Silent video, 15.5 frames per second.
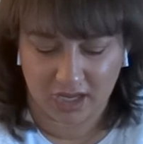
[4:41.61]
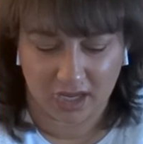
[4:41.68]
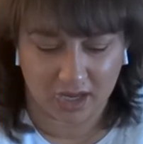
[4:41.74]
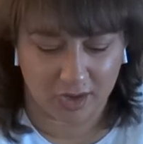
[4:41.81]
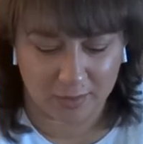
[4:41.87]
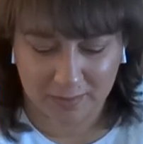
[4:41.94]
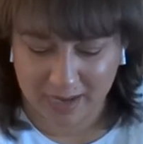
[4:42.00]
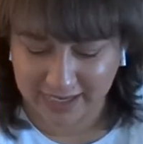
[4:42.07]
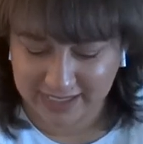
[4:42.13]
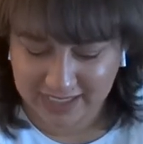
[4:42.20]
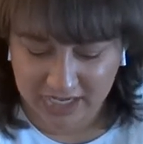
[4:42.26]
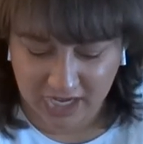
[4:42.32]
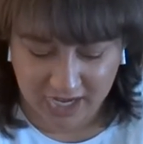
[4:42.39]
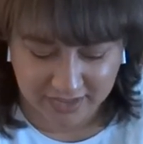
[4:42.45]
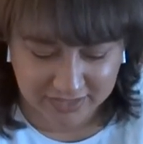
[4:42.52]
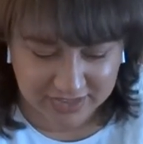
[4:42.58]
Oh my
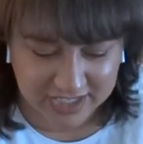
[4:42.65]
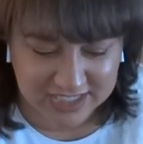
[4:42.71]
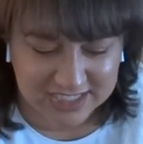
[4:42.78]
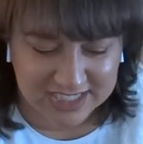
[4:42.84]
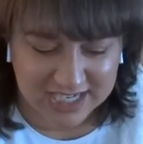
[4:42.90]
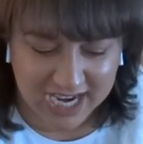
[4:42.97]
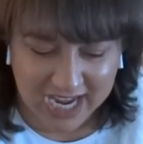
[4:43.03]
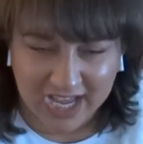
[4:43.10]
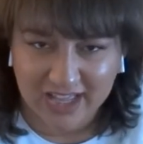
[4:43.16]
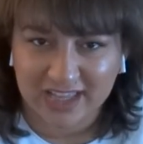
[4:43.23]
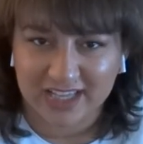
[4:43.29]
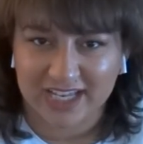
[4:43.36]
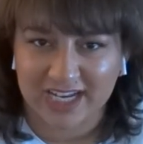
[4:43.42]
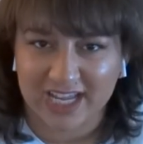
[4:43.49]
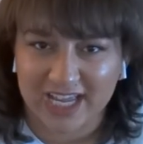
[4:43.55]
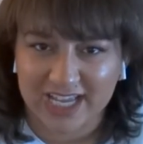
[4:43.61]
God, the
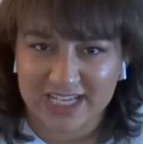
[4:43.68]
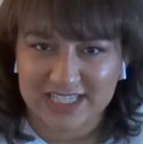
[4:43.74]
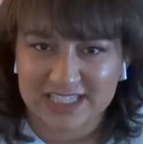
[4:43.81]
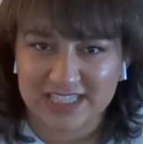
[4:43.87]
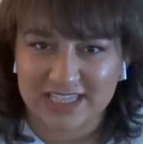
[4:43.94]
talent is